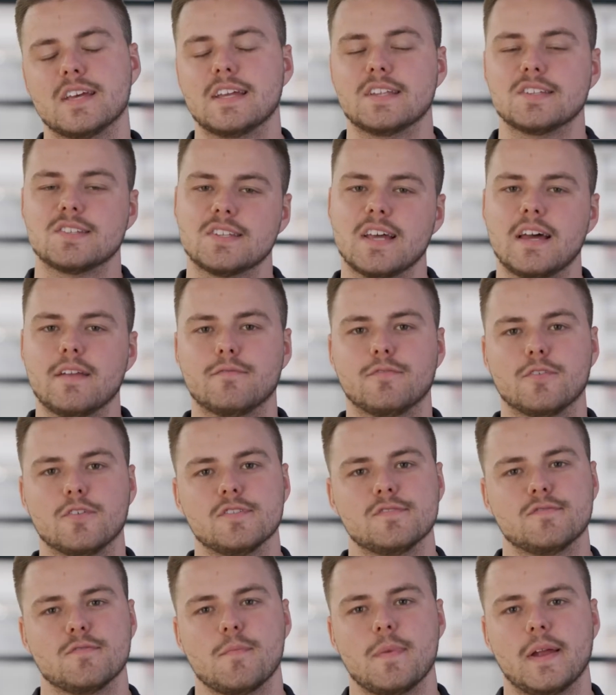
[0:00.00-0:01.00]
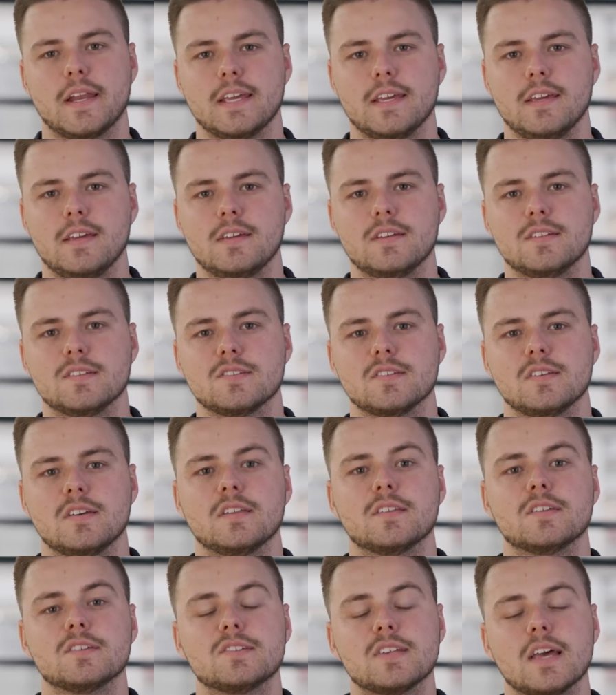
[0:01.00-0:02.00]
and sat phones for many years,
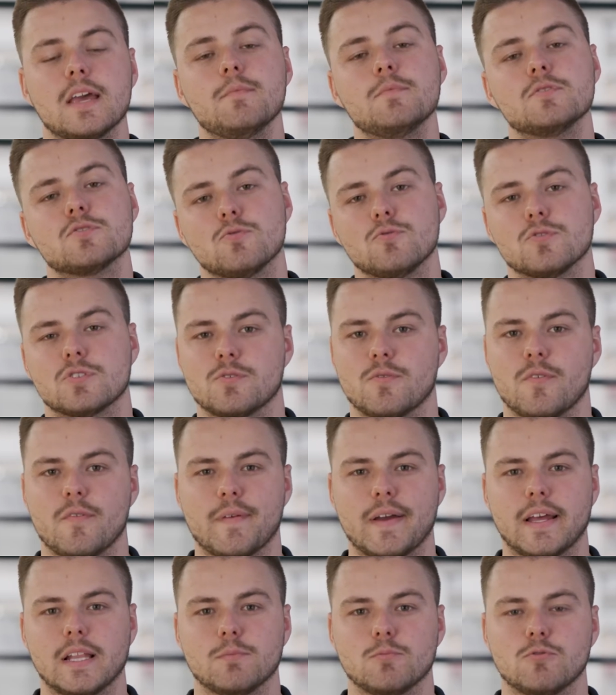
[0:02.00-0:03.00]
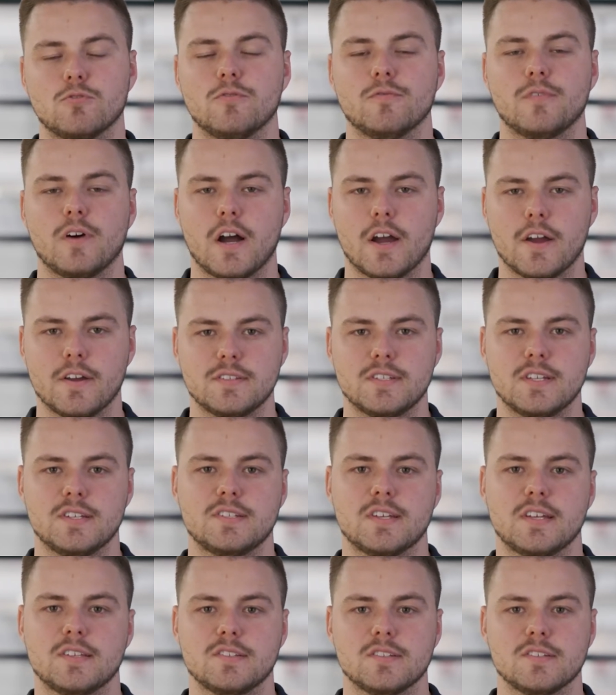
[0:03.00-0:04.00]
the same is also available for IoT
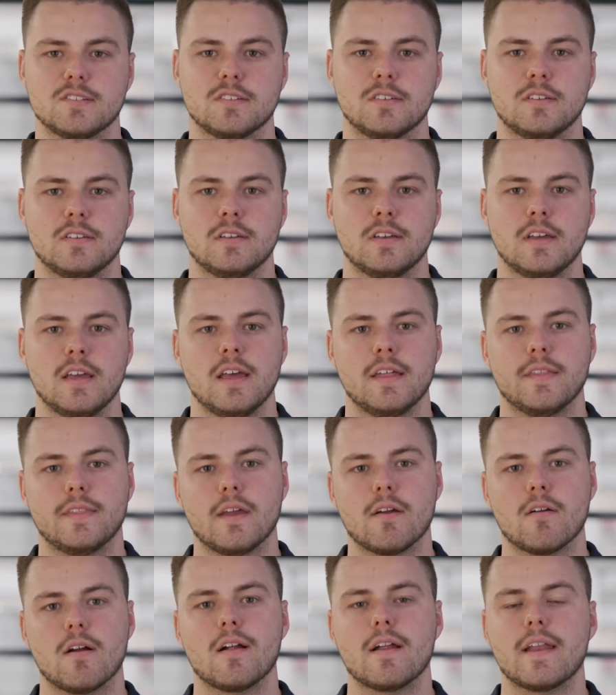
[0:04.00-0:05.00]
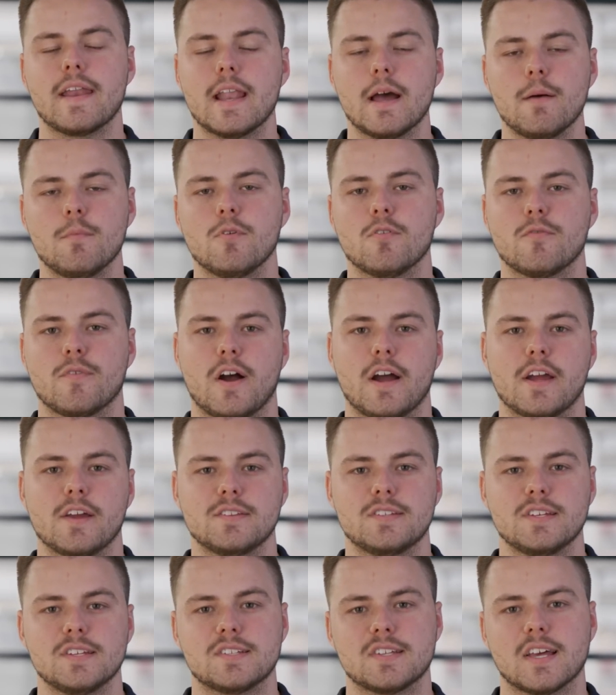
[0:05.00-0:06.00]
sensors. There are a number of
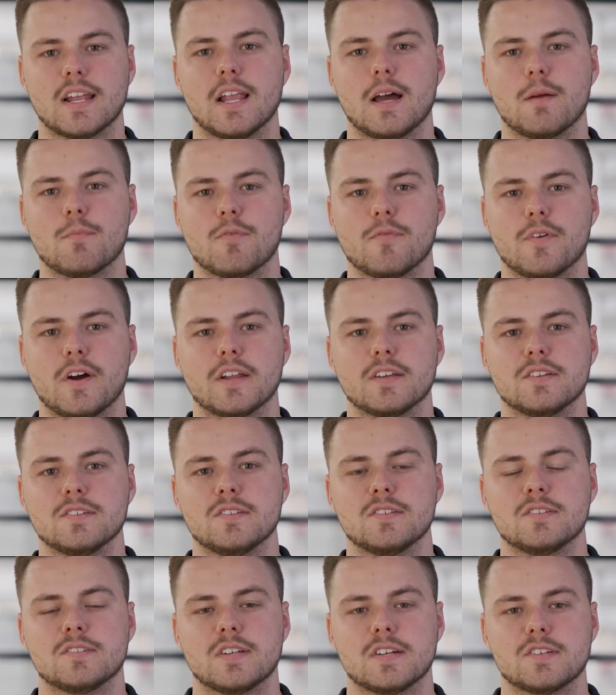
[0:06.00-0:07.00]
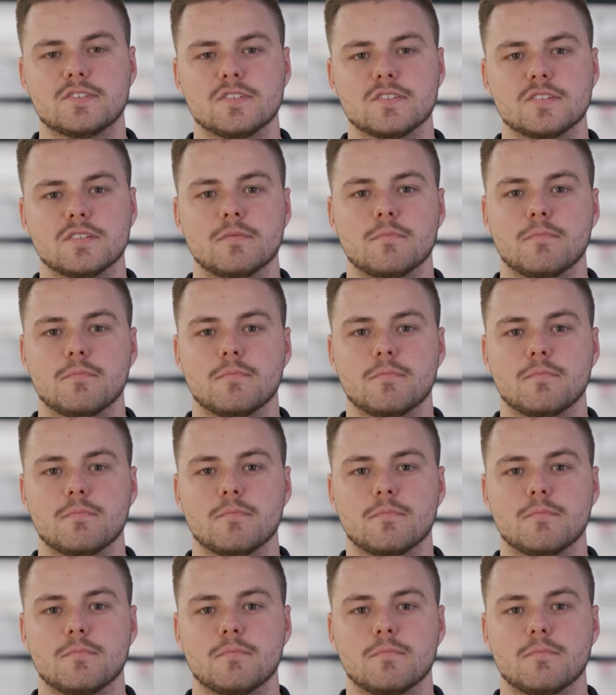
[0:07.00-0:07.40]
IoT satellite providers, such as